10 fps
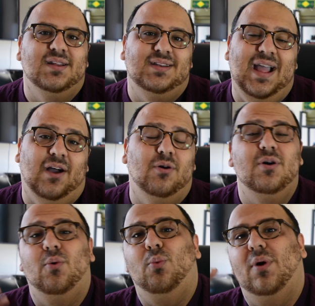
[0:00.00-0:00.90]
Now,
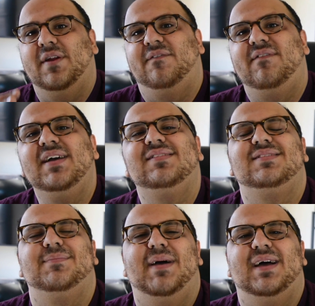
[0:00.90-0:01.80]
what affects
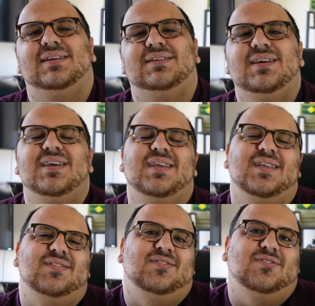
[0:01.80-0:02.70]
demand is